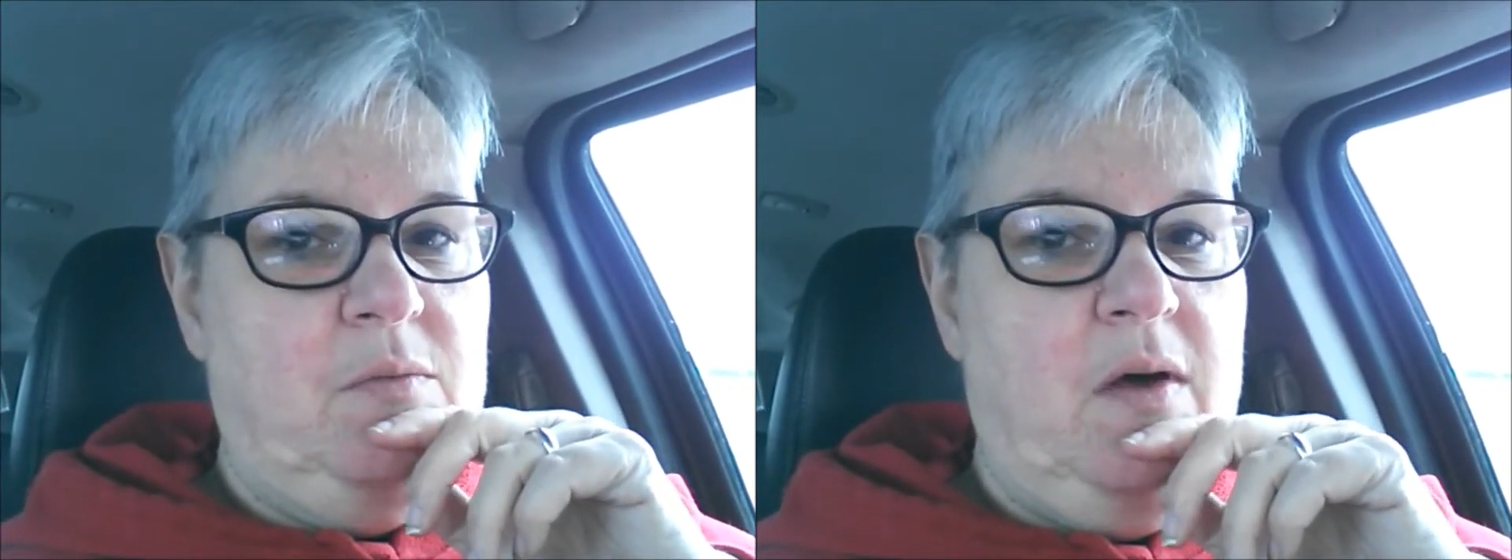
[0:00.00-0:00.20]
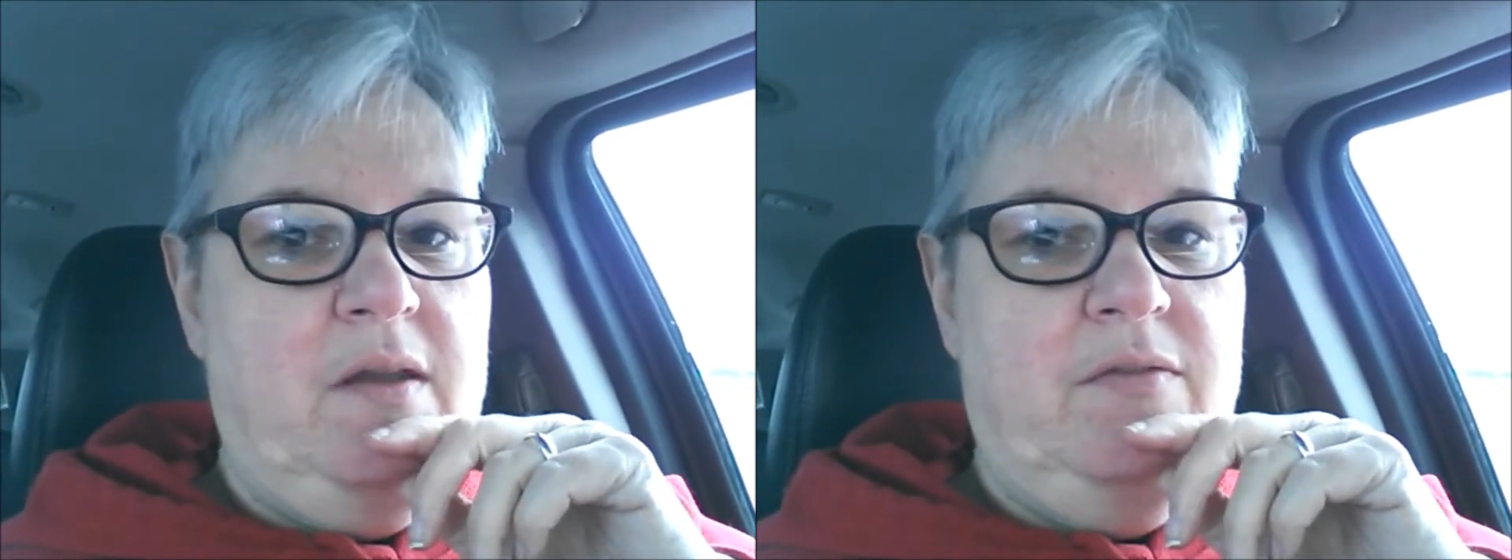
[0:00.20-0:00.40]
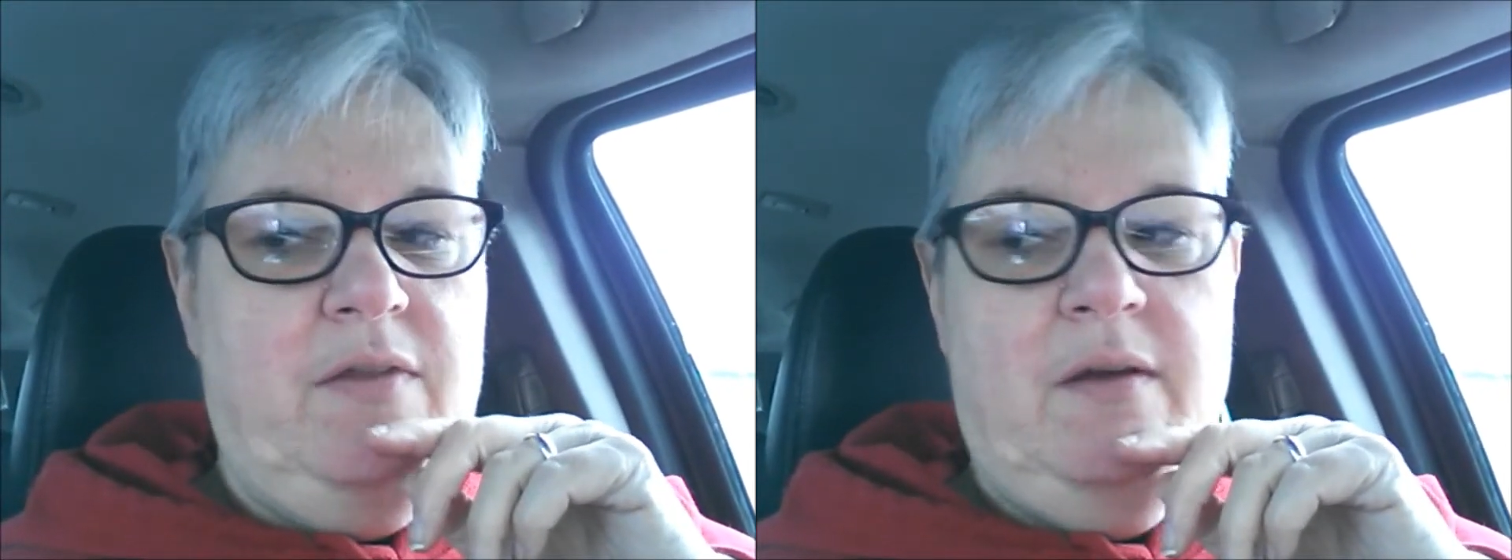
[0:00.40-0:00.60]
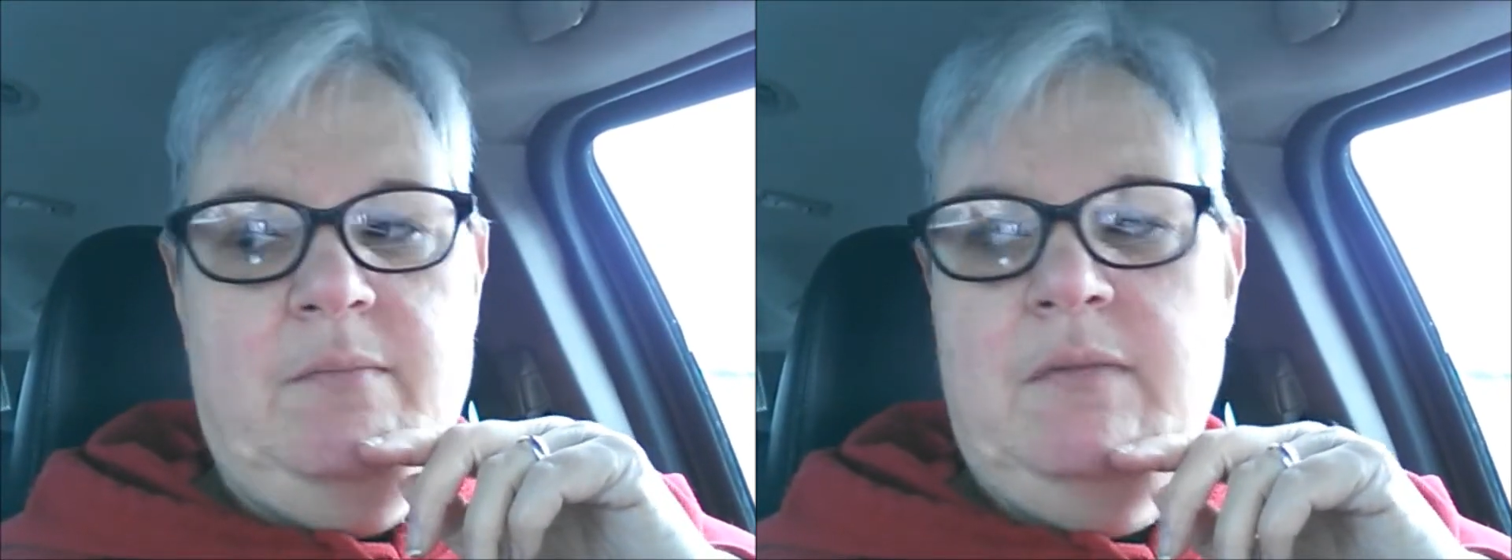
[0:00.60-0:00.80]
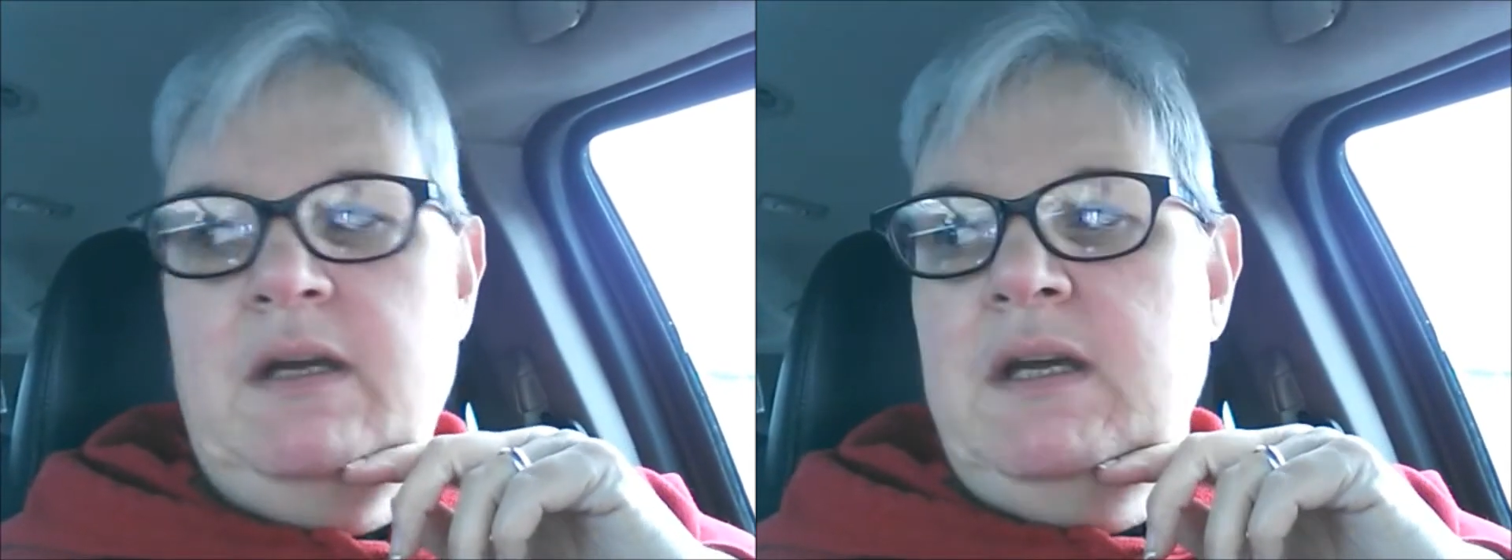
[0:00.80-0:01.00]
One of
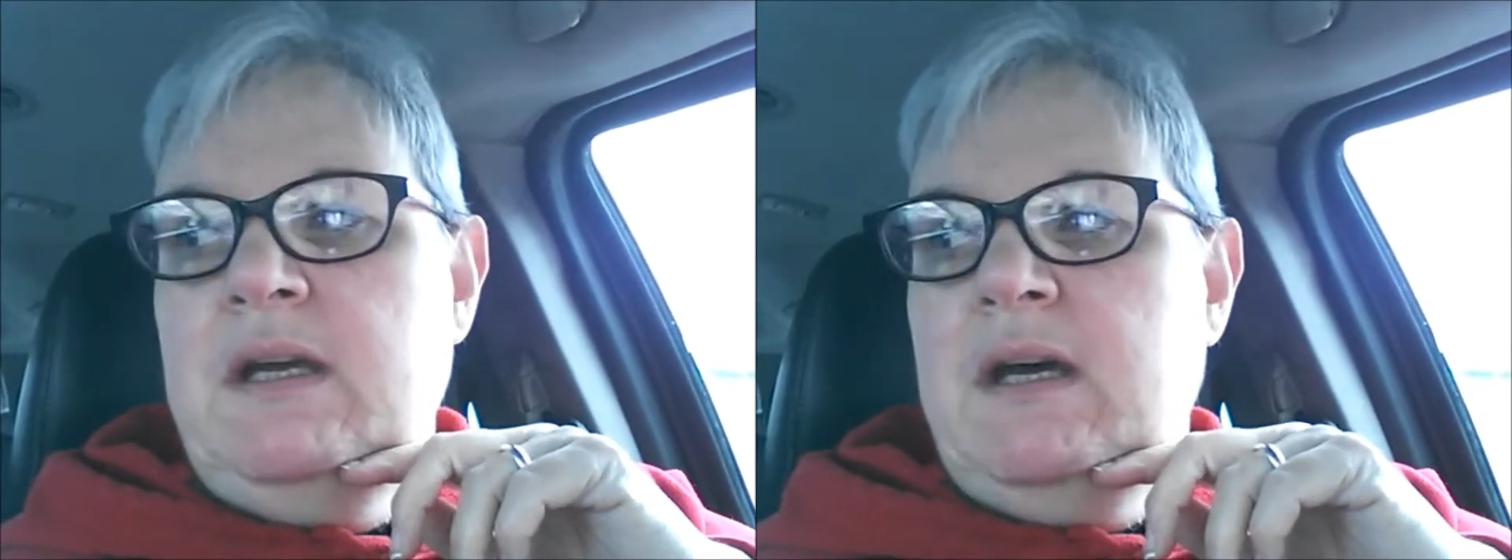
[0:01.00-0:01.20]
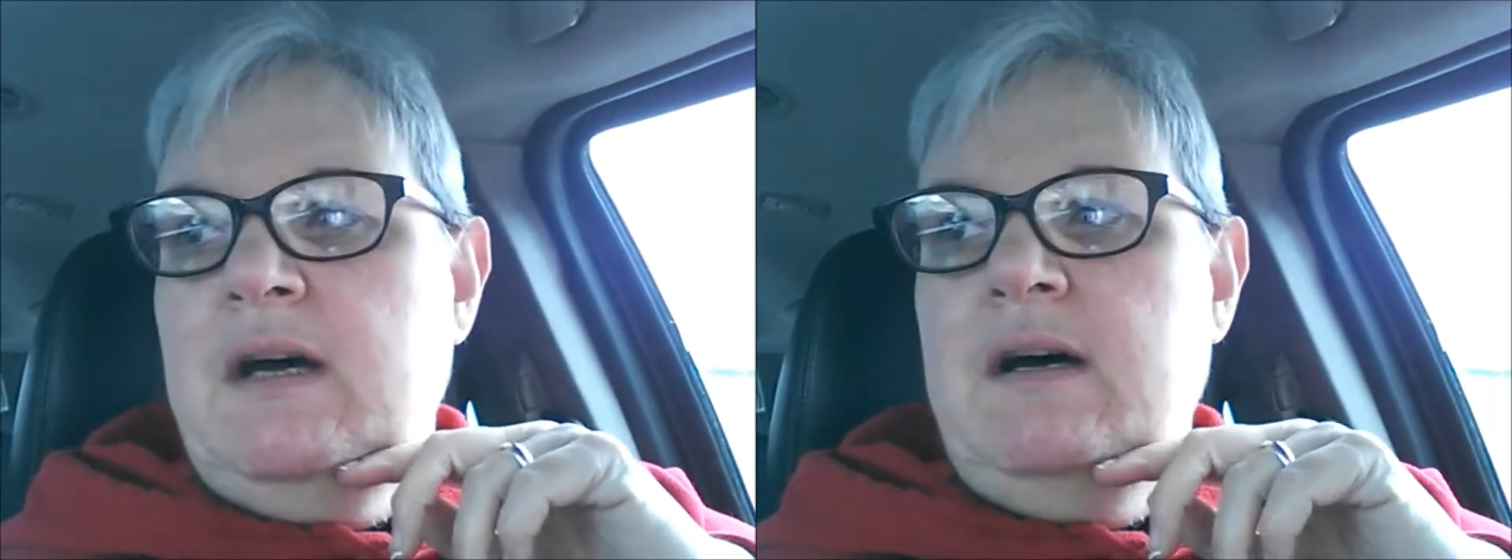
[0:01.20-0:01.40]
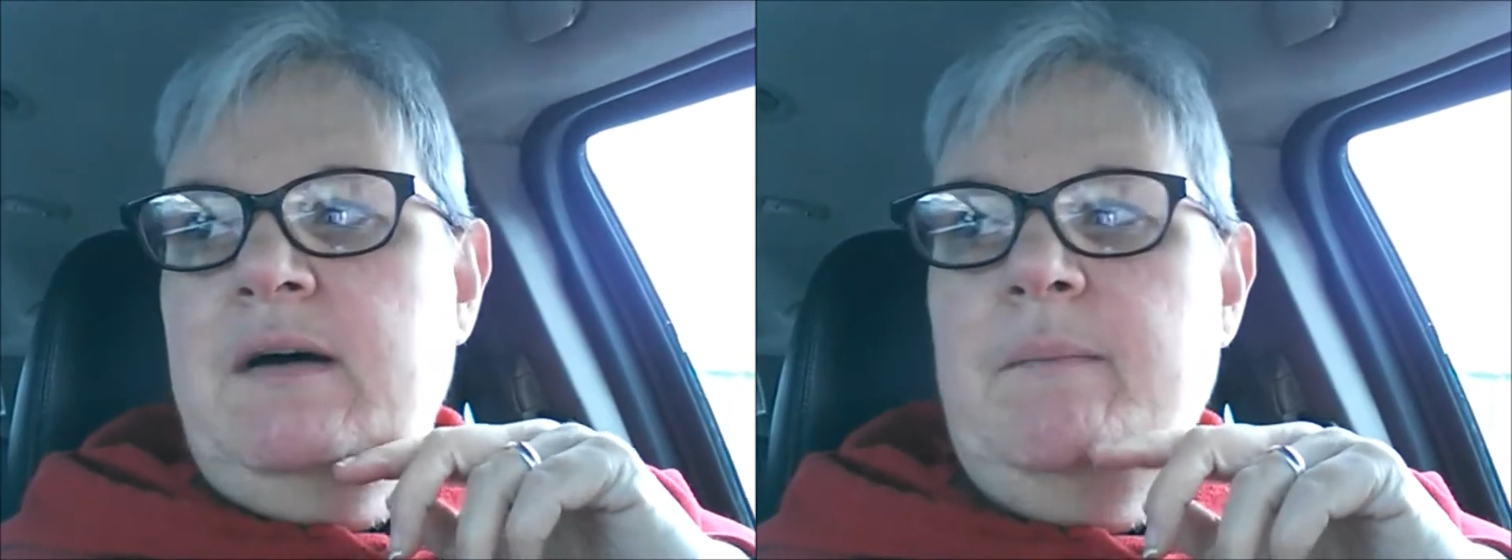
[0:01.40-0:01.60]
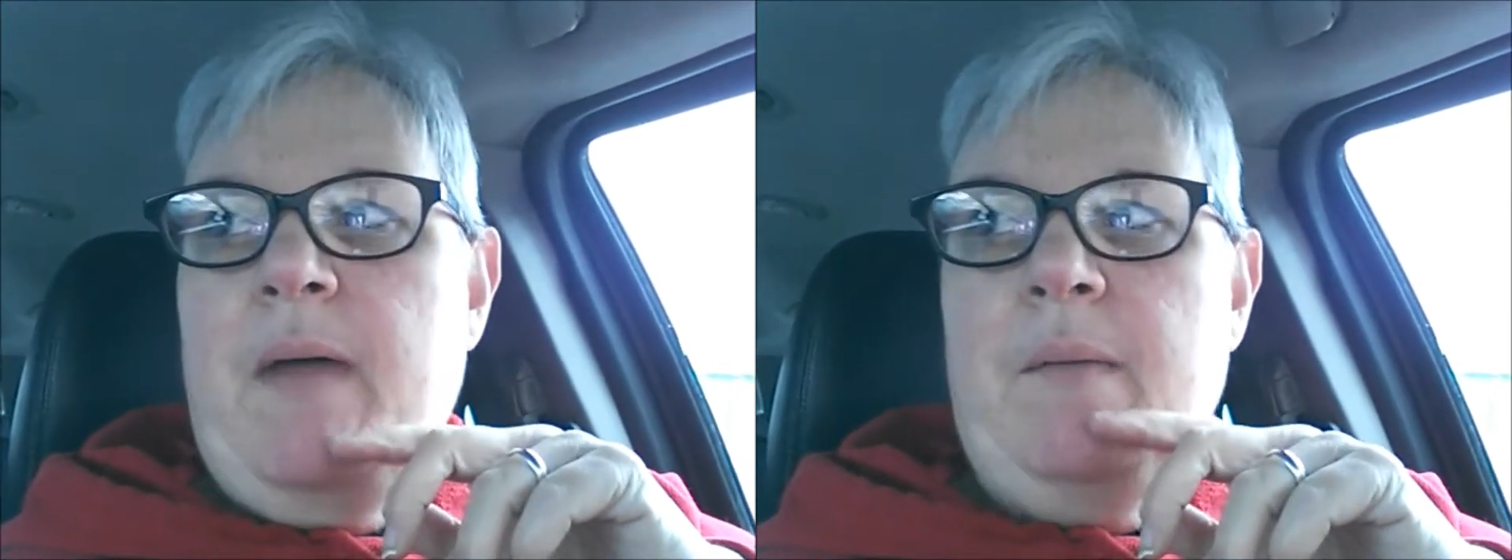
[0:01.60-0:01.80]
them, um,